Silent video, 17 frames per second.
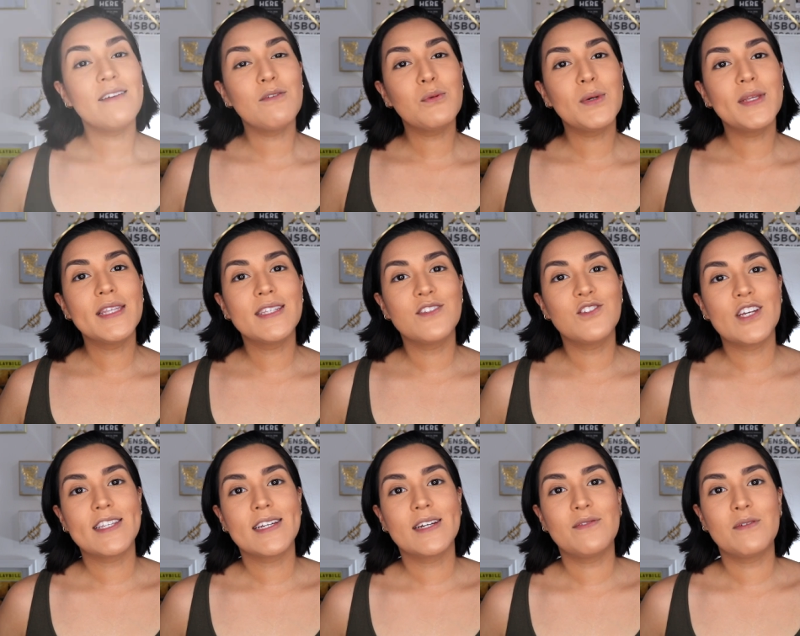there everyone, this is
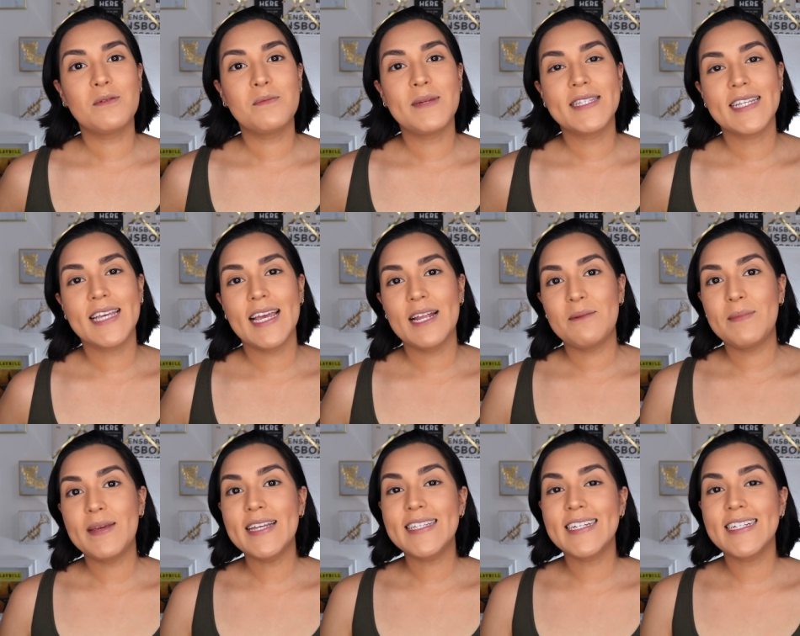Jessica from
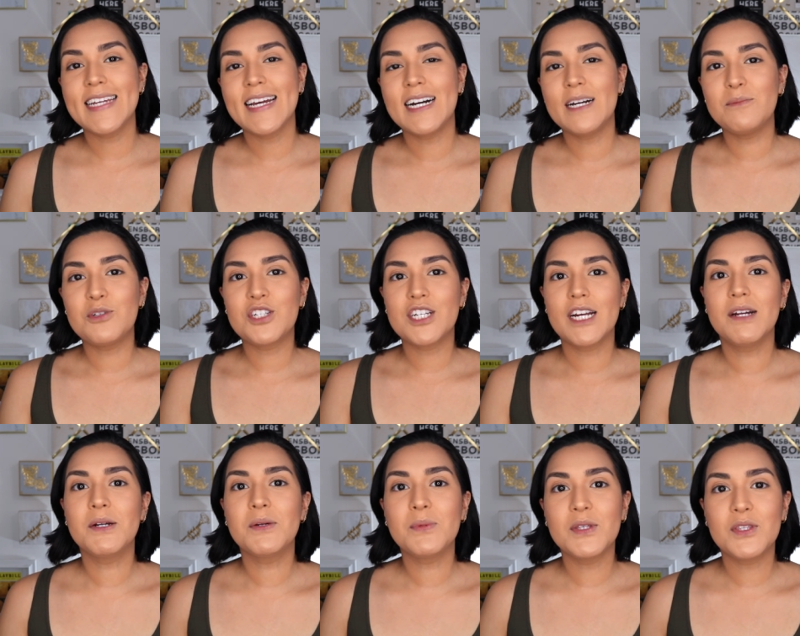Domesticated Me. Today I'm
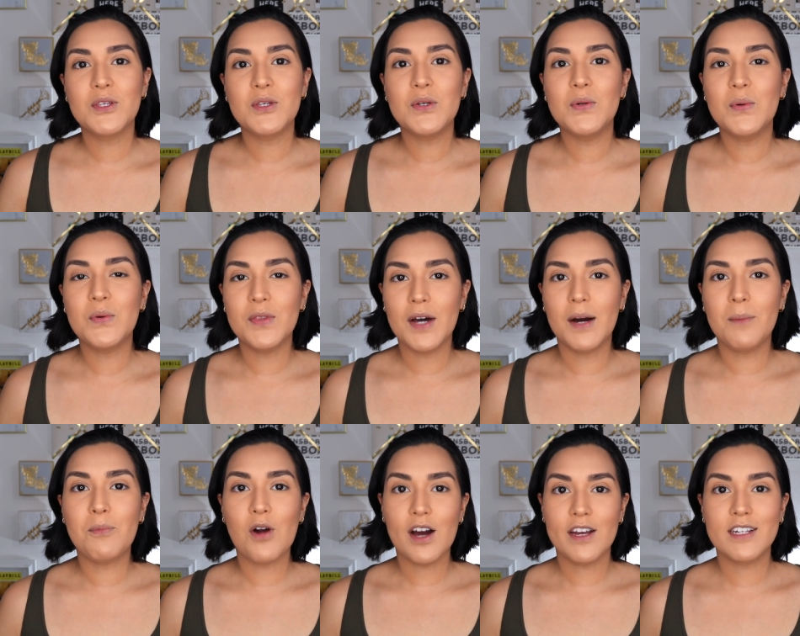sharing with you the
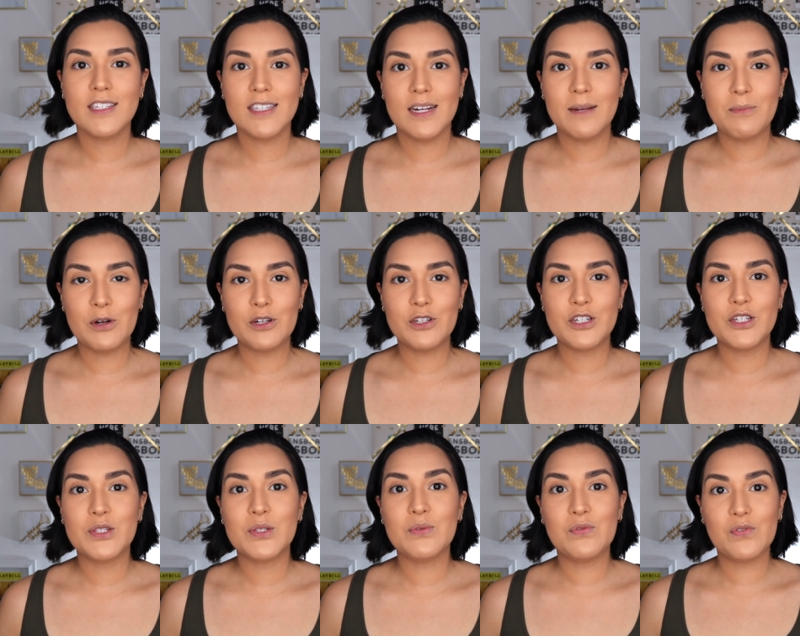products that I
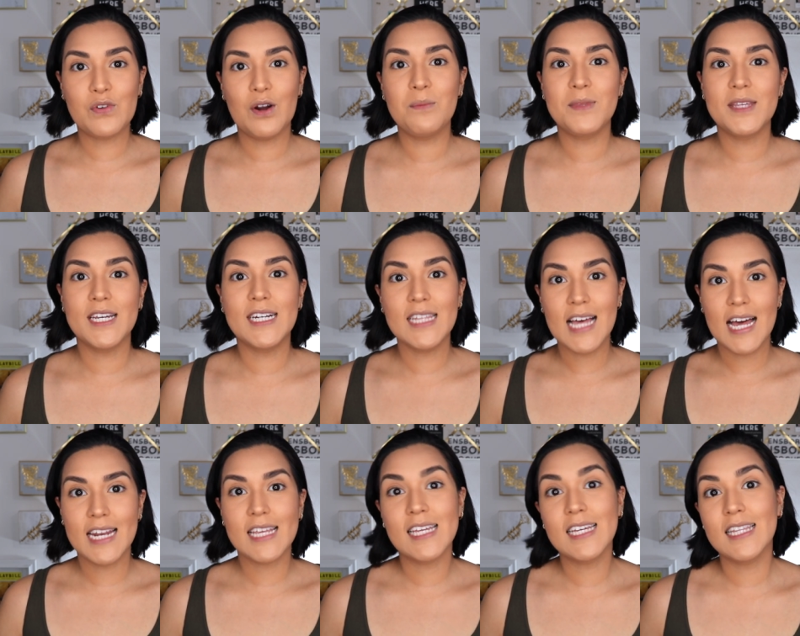purchased from the
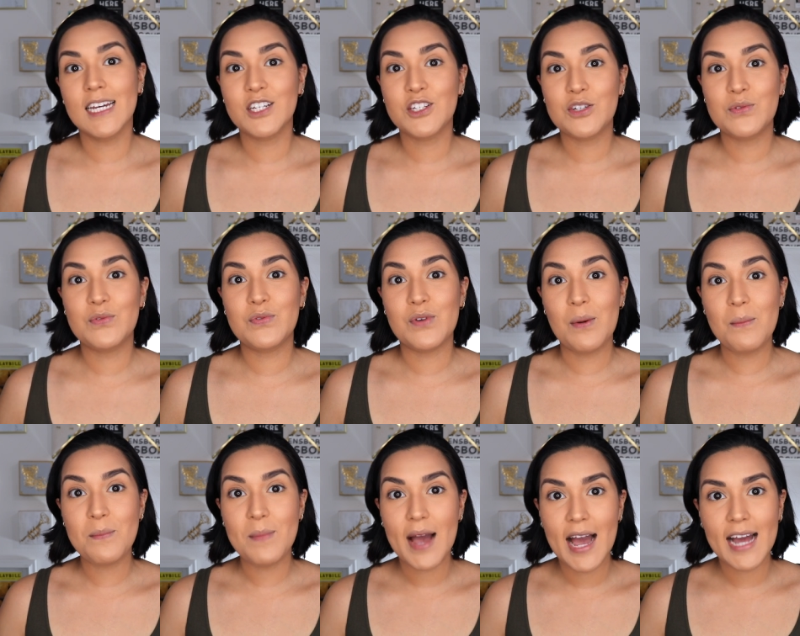Aladdin collection
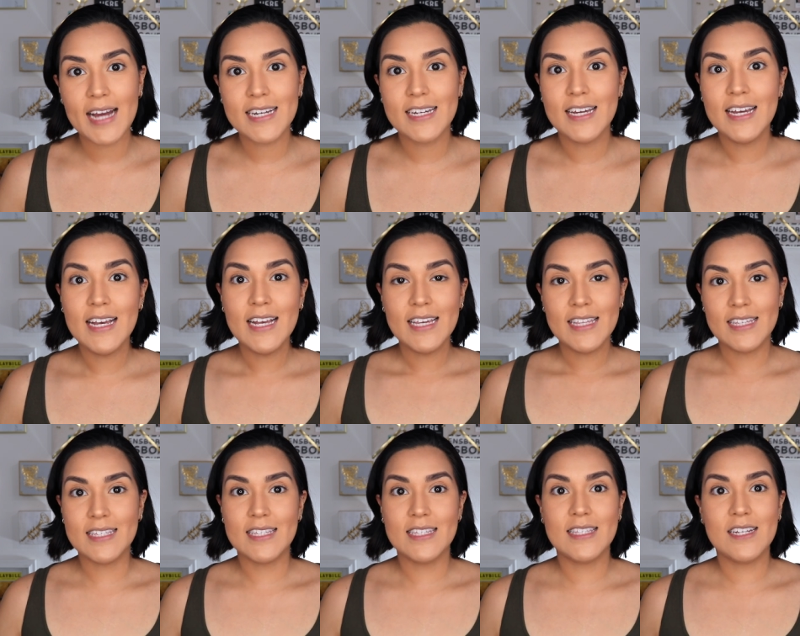from MAC.
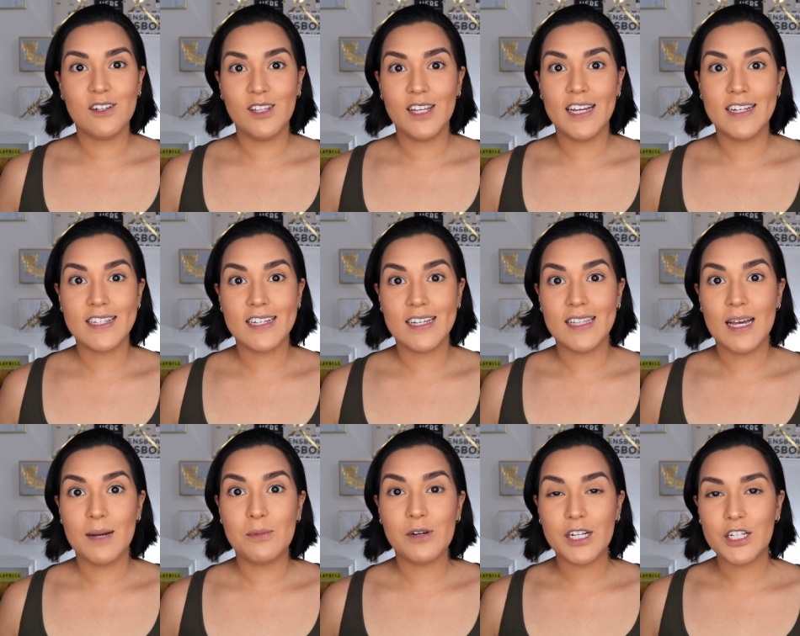This is their latest
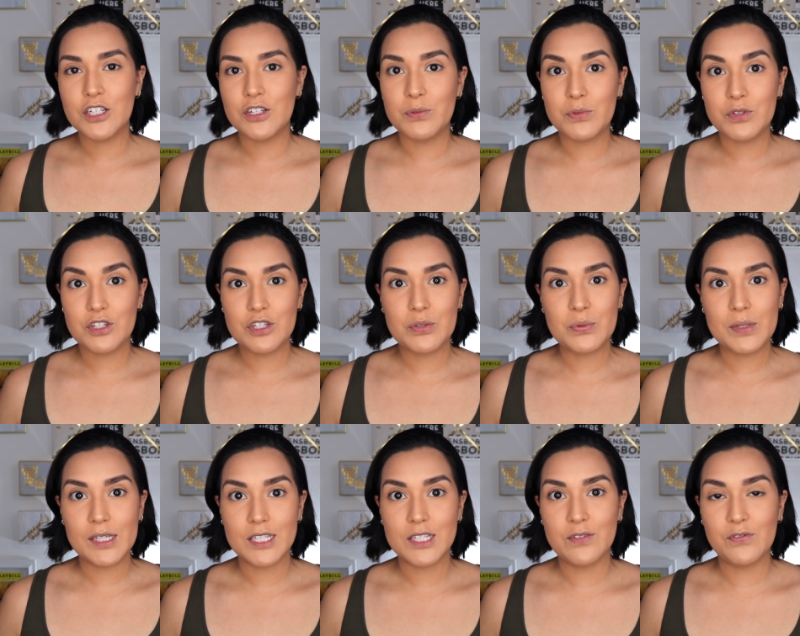collaboration. It was just
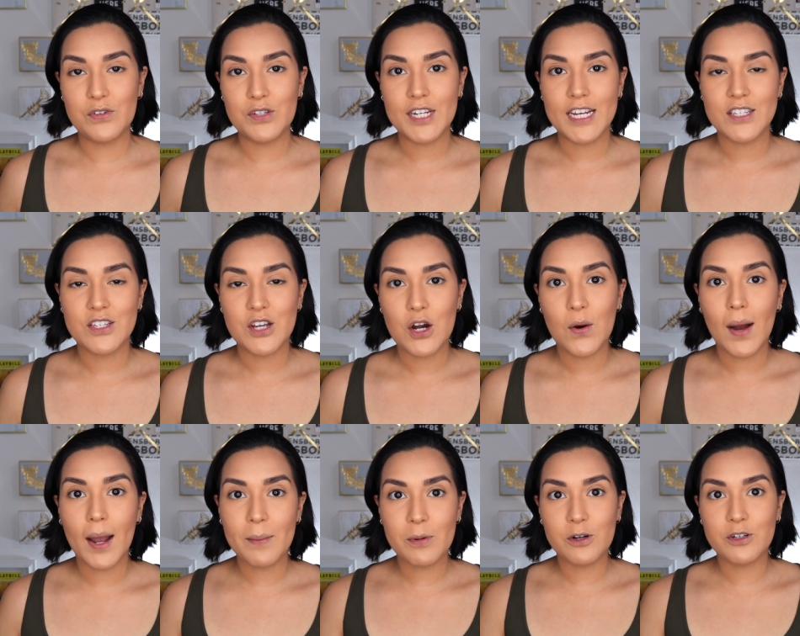released a few days ago.
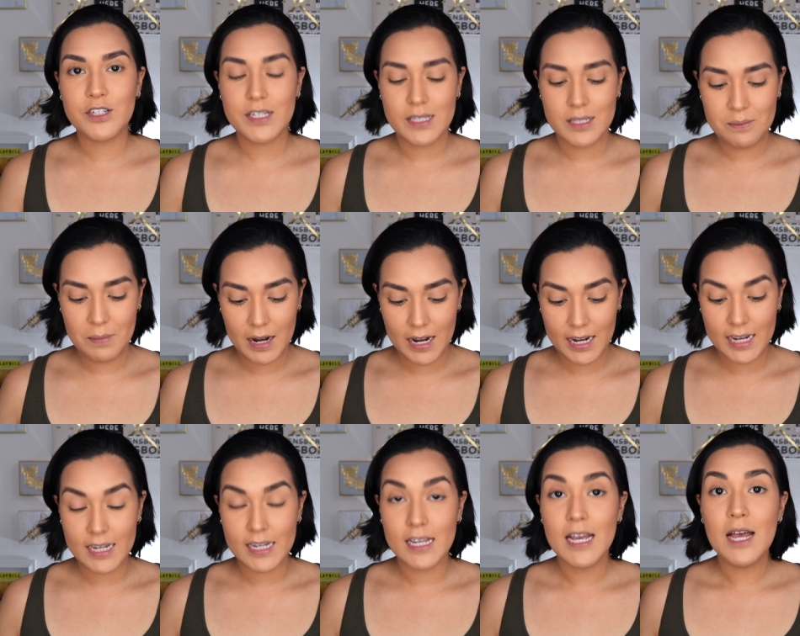I purchased
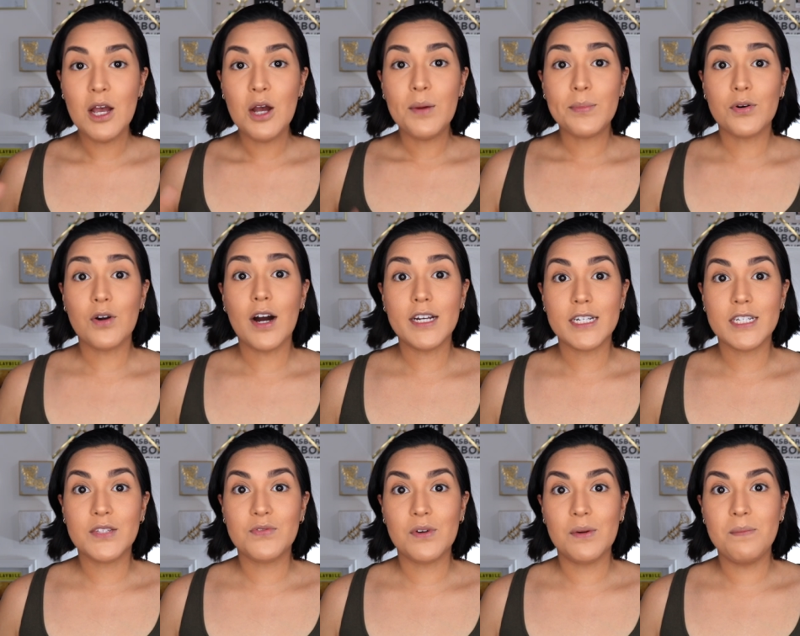my
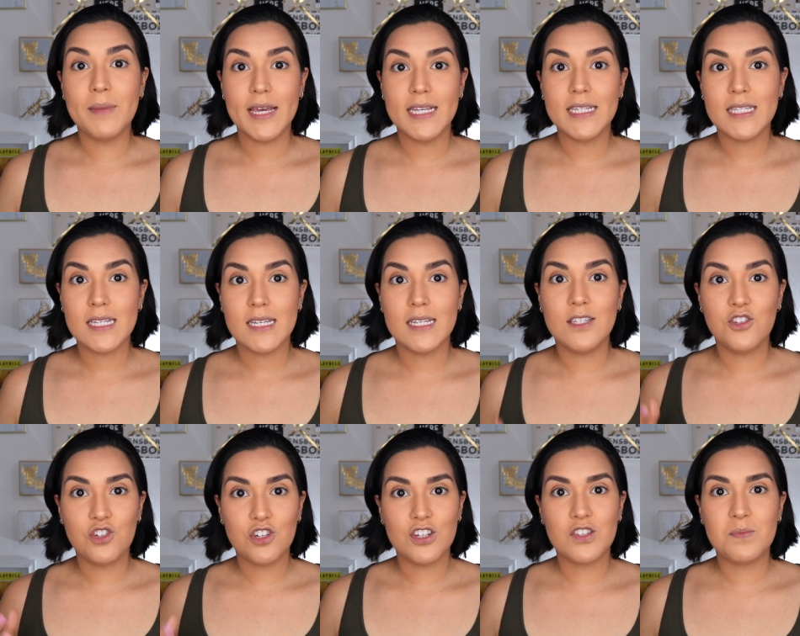products from
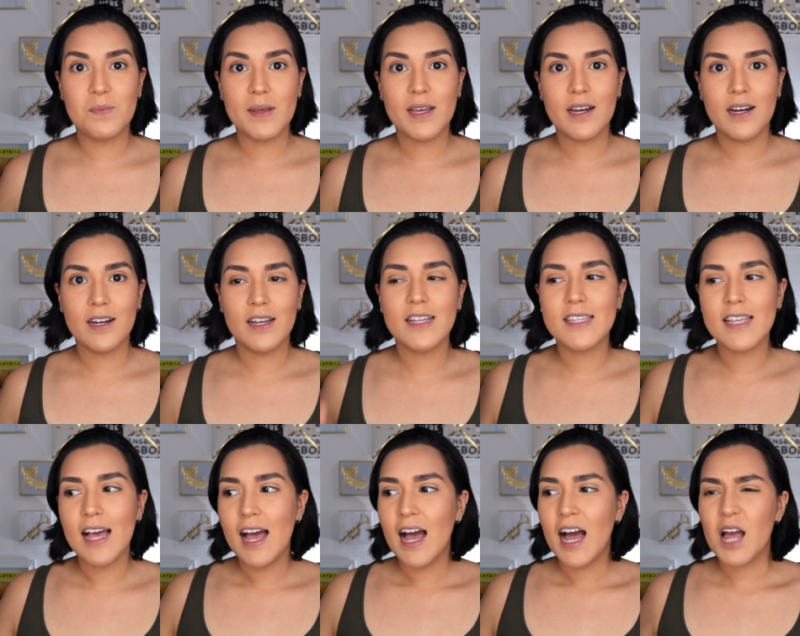Macy's just because
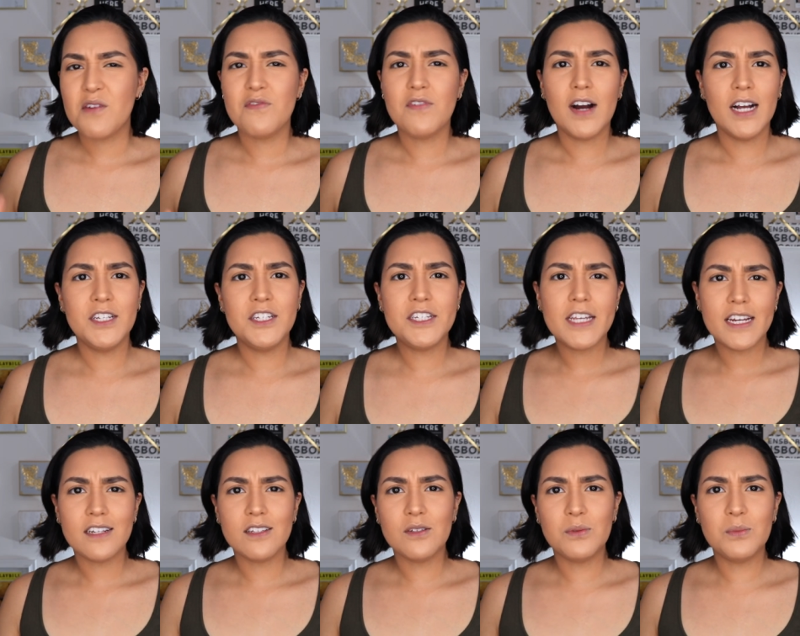I find you
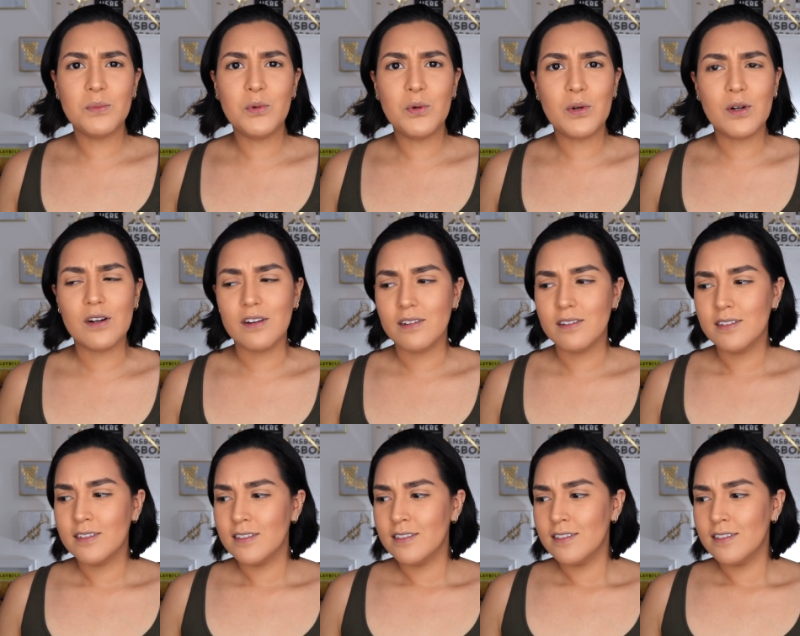get a little more